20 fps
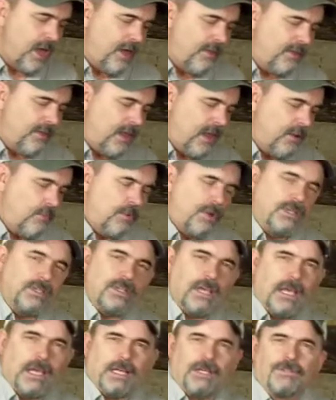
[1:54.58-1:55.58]
And then we
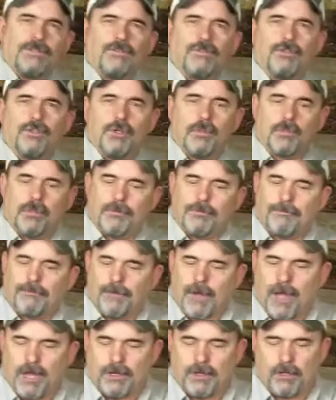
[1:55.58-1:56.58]
take a super
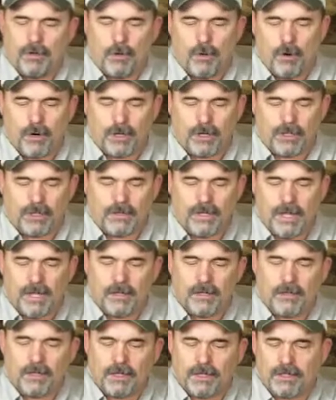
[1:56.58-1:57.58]
fine cork. And
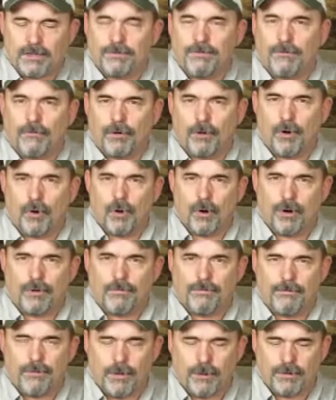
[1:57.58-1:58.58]
take a look at this
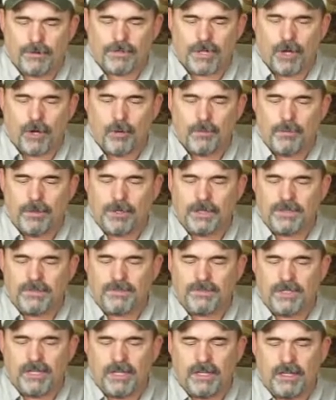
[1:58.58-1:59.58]
cork, folks. I hope you can
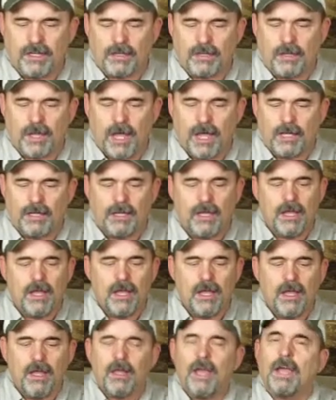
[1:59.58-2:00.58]
see it in the light.
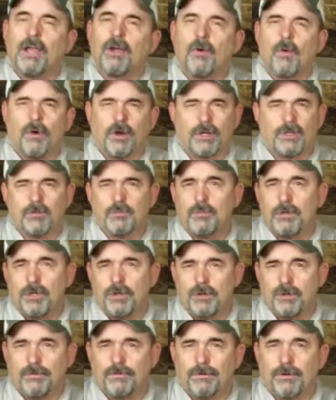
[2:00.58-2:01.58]
That cork is
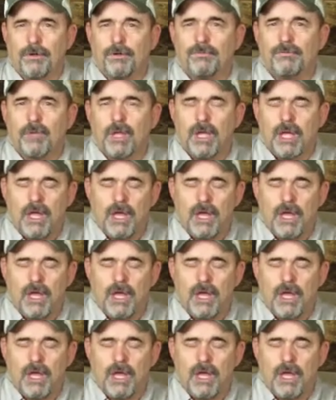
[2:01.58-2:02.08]
beautiful.